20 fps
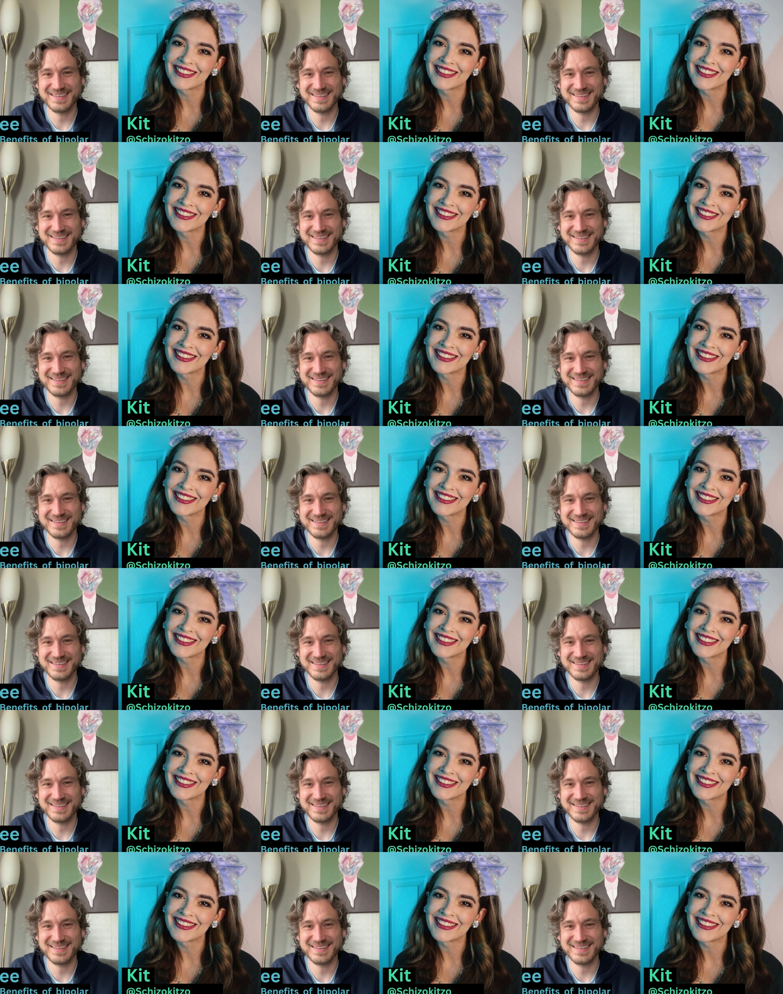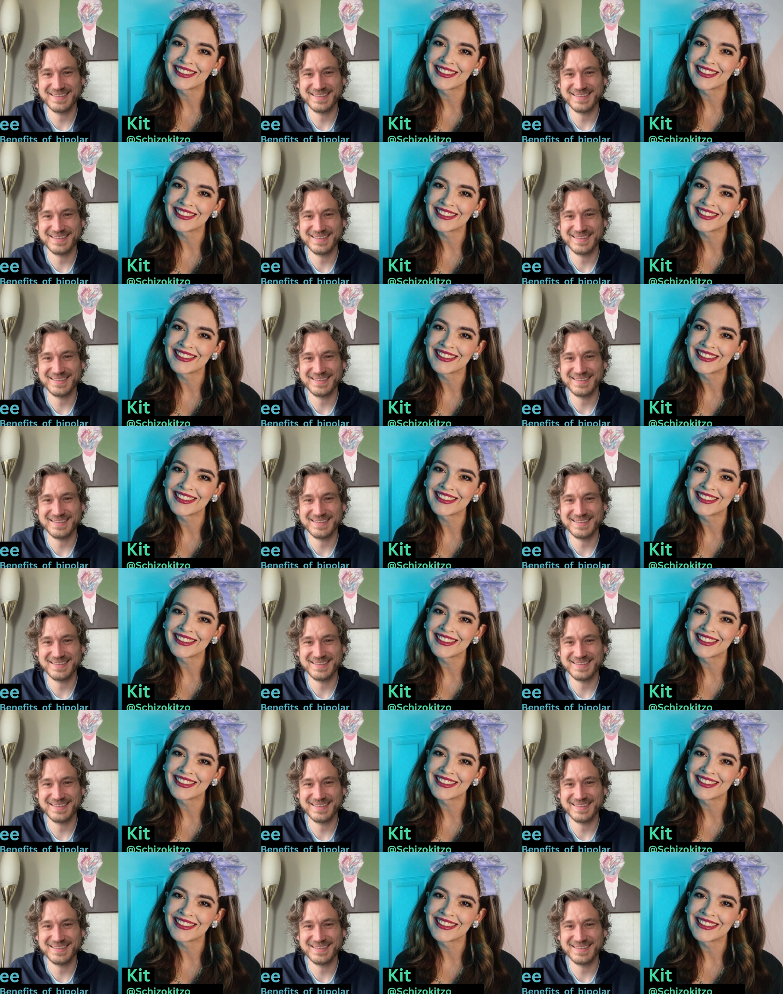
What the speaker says: (no one is talking)